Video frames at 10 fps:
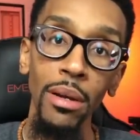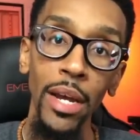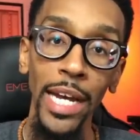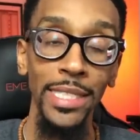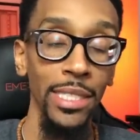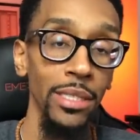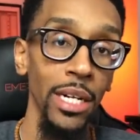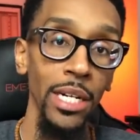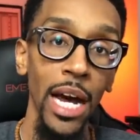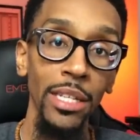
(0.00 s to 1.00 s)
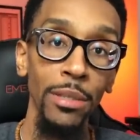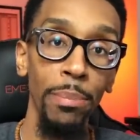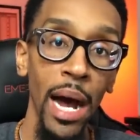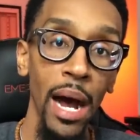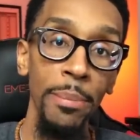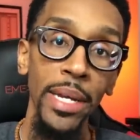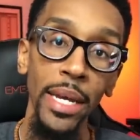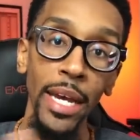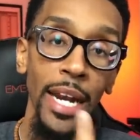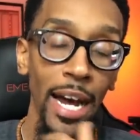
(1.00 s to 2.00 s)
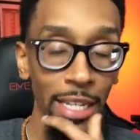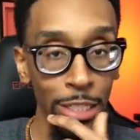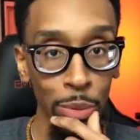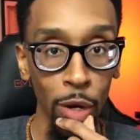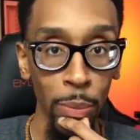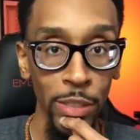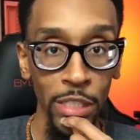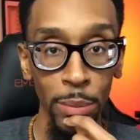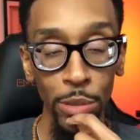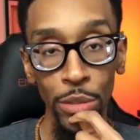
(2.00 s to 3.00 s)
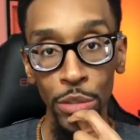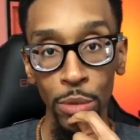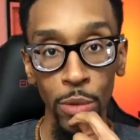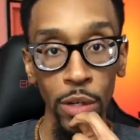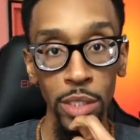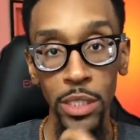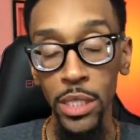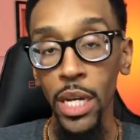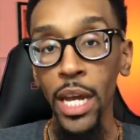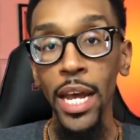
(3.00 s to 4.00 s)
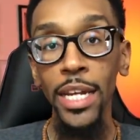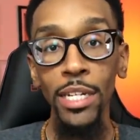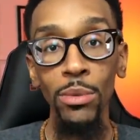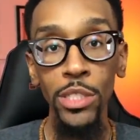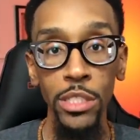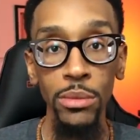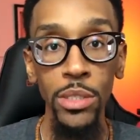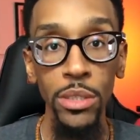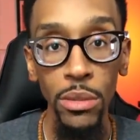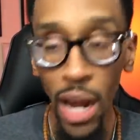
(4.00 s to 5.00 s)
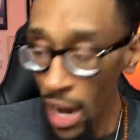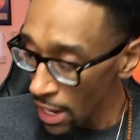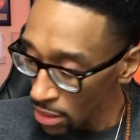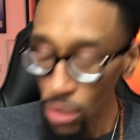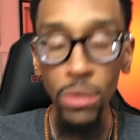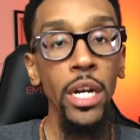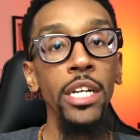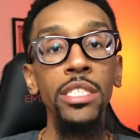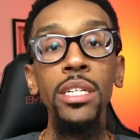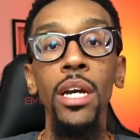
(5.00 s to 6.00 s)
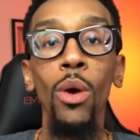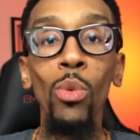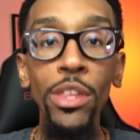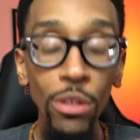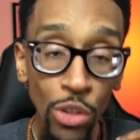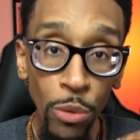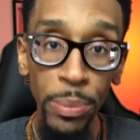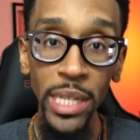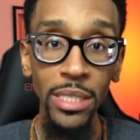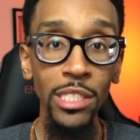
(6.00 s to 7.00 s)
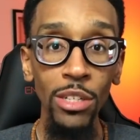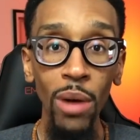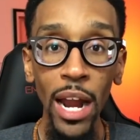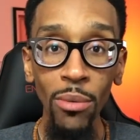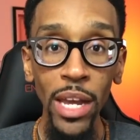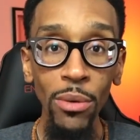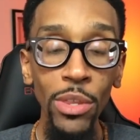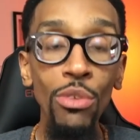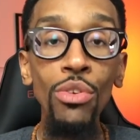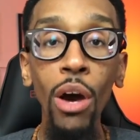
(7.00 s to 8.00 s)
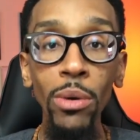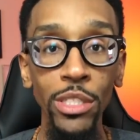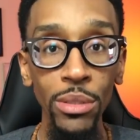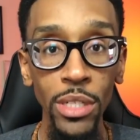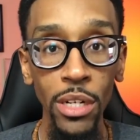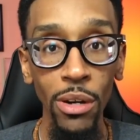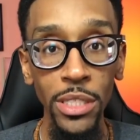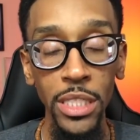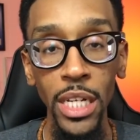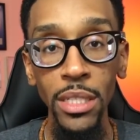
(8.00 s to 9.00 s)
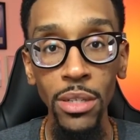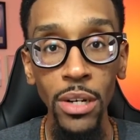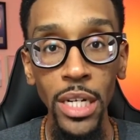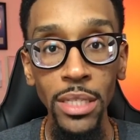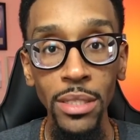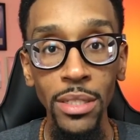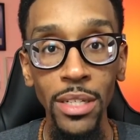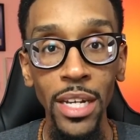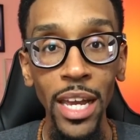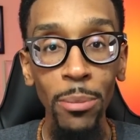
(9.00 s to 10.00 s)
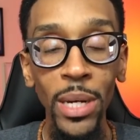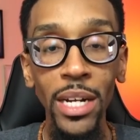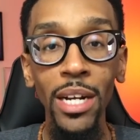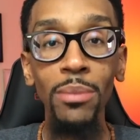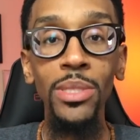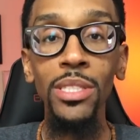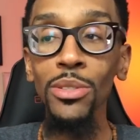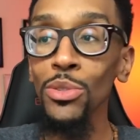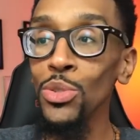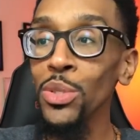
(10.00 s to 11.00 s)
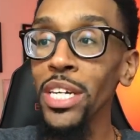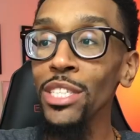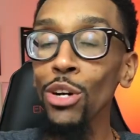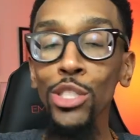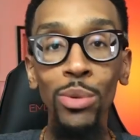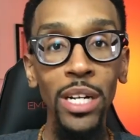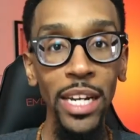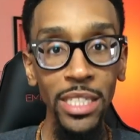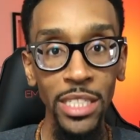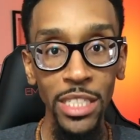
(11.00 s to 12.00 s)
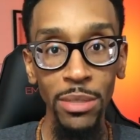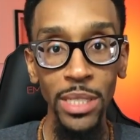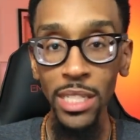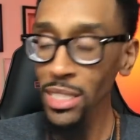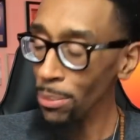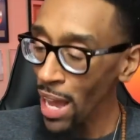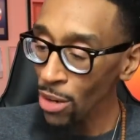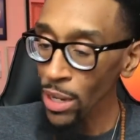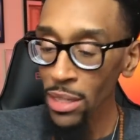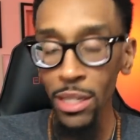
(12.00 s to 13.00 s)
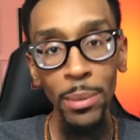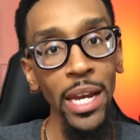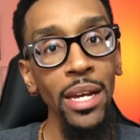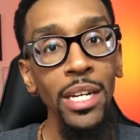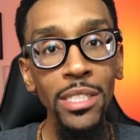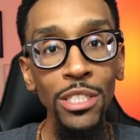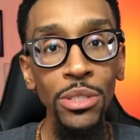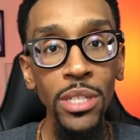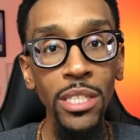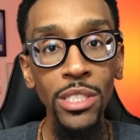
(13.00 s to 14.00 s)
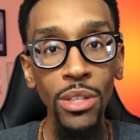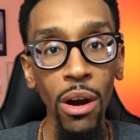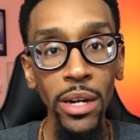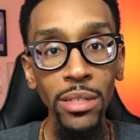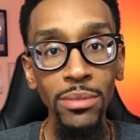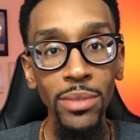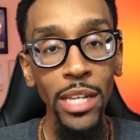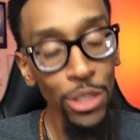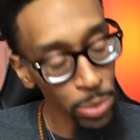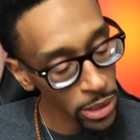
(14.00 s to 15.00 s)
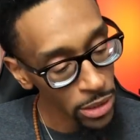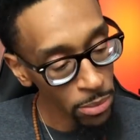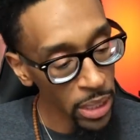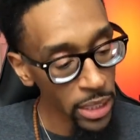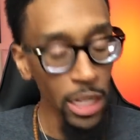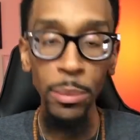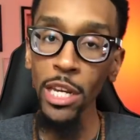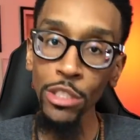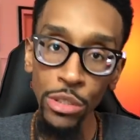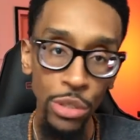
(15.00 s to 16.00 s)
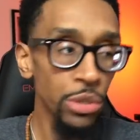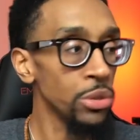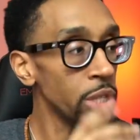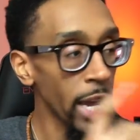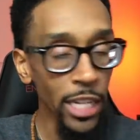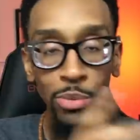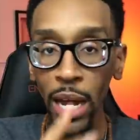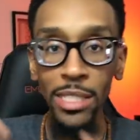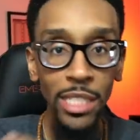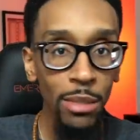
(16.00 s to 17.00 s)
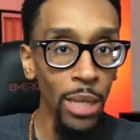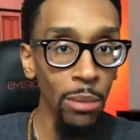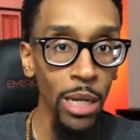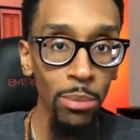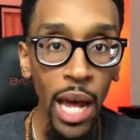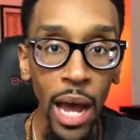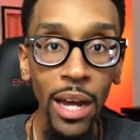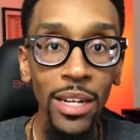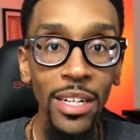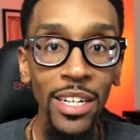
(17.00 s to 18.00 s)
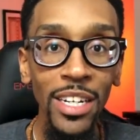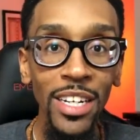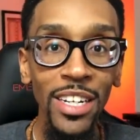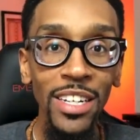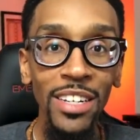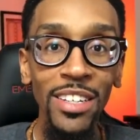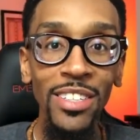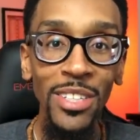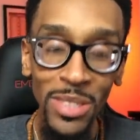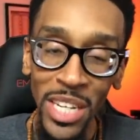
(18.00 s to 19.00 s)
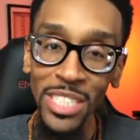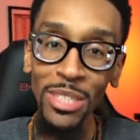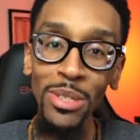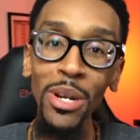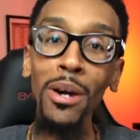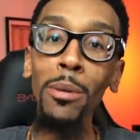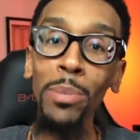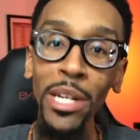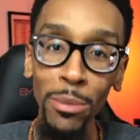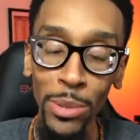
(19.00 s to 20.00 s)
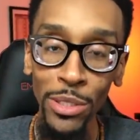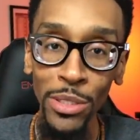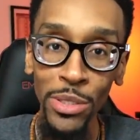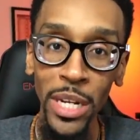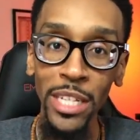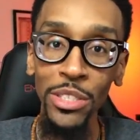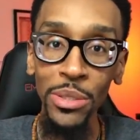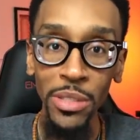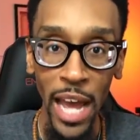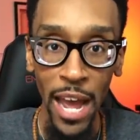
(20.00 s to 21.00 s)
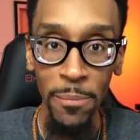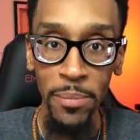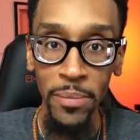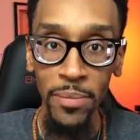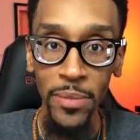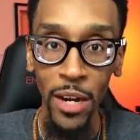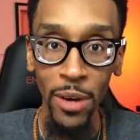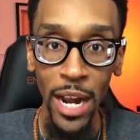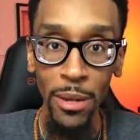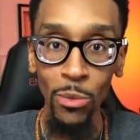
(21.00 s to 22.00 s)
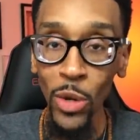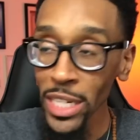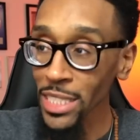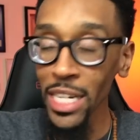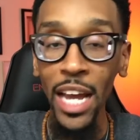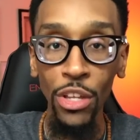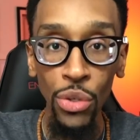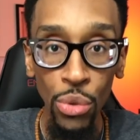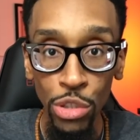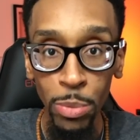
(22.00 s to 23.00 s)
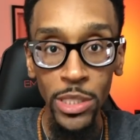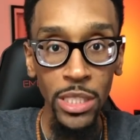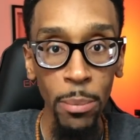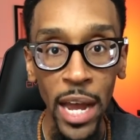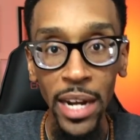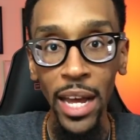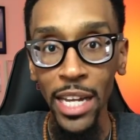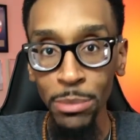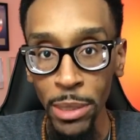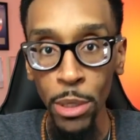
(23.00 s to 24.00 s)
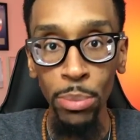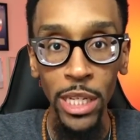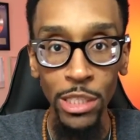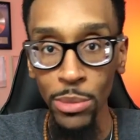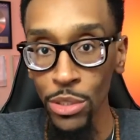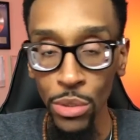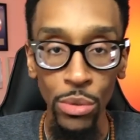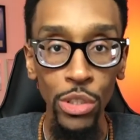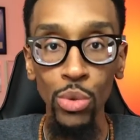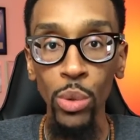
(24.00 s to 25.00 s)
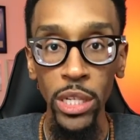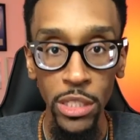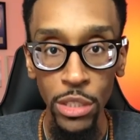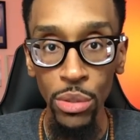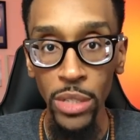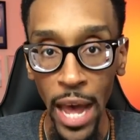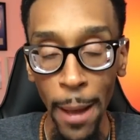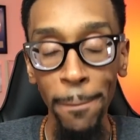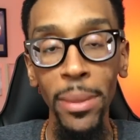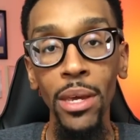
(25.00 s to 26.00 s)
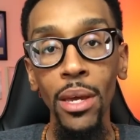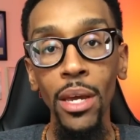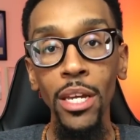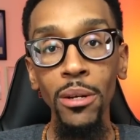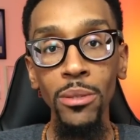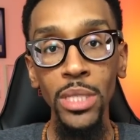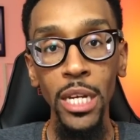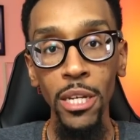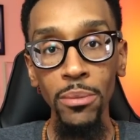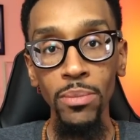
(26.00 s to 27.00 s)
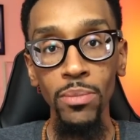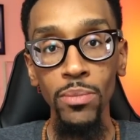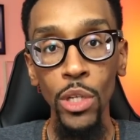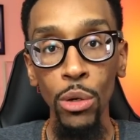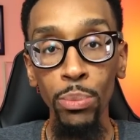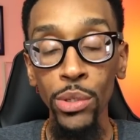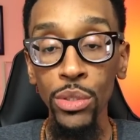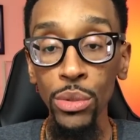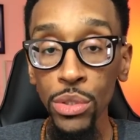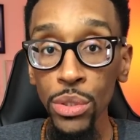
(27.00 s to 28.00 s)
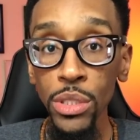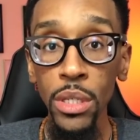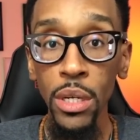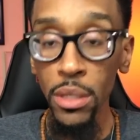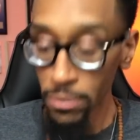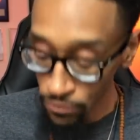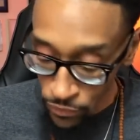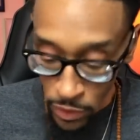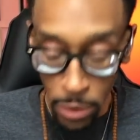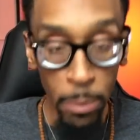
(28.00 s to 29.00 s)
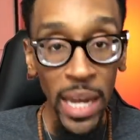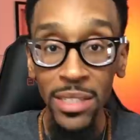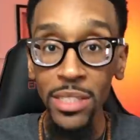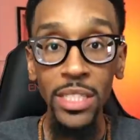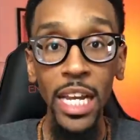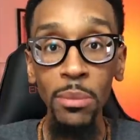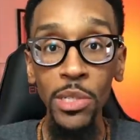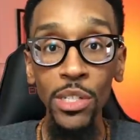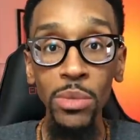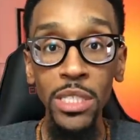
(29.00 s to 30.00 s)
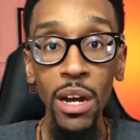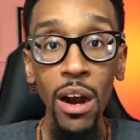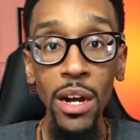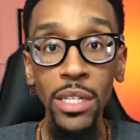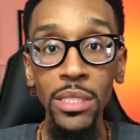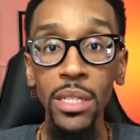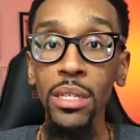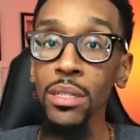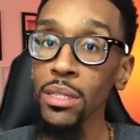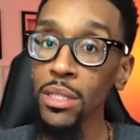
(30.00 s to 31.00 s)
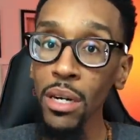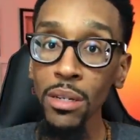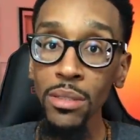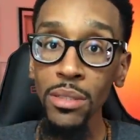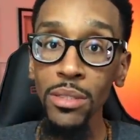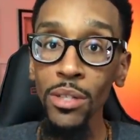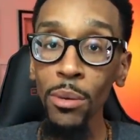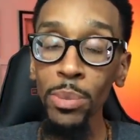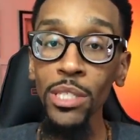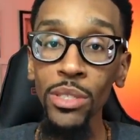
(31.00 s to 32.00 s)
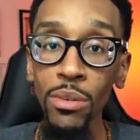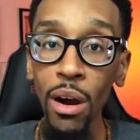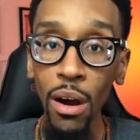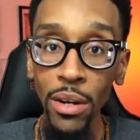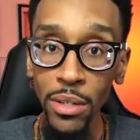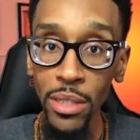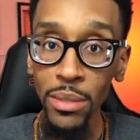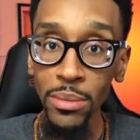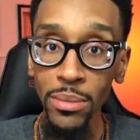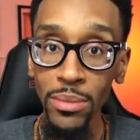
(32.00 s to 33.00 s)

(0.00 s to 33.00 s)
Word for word: at six hundred dollars a pop, and I'll get a twelve percent producer royalty, and then we'll see what we do. All right, cool. See, when you do business the right way, when you know what you're negotiating on, it becomes, you, you get those relationships. And they say, by the way, look, man, since you're getting started and you're spending some money, let me introduce you to X, Y, Z, blah, blah, blah. You know what I'm saying? So you go to a bigger producer and do that. All right. One that's not huge, but somebody that has maybe a placement or two who's willing to do that. You know what I'm saying? So producers, make the same deal with the artists. You know, don't be so hard on them.